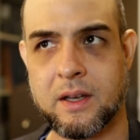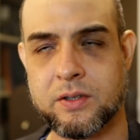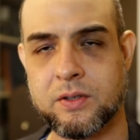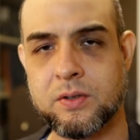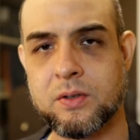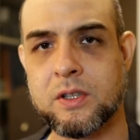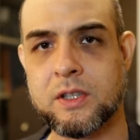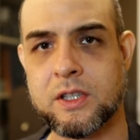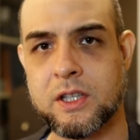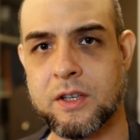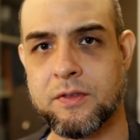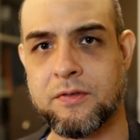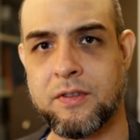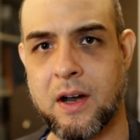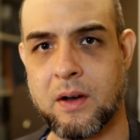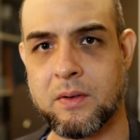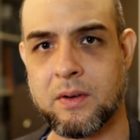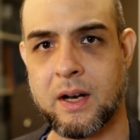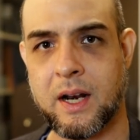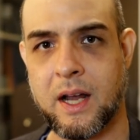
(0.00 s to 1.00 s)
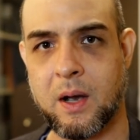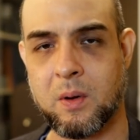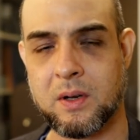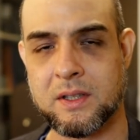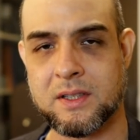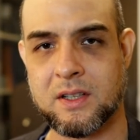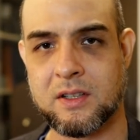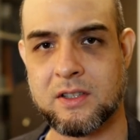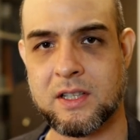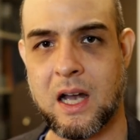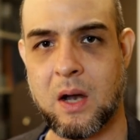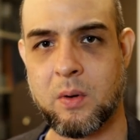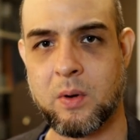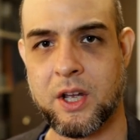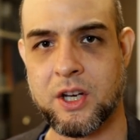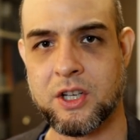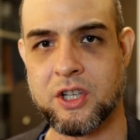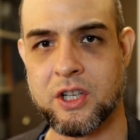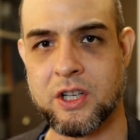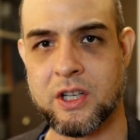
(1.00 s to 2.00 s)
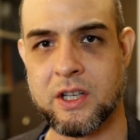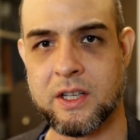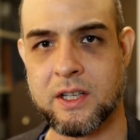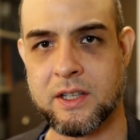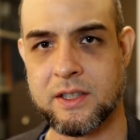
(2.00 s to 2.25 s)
As soon as he found out I was a sound engineer,